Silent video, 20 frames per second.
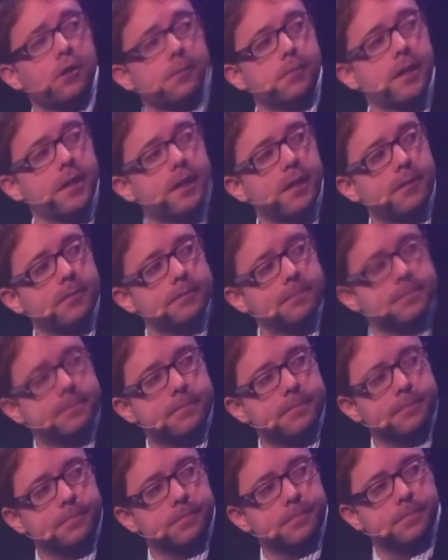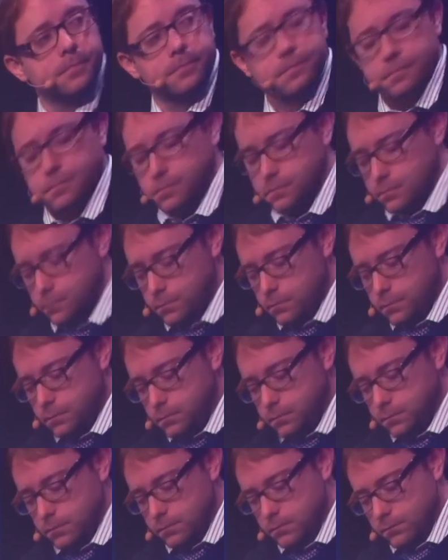Right, on the iOS app you can play
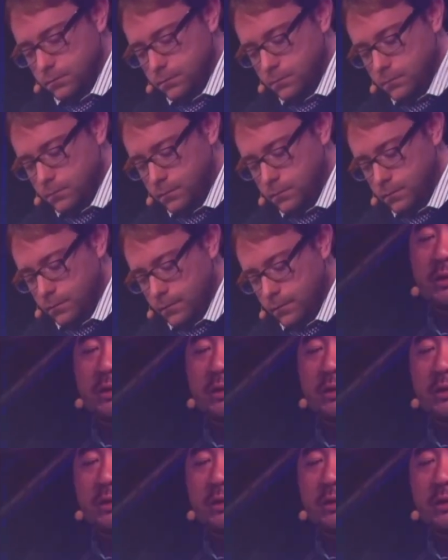we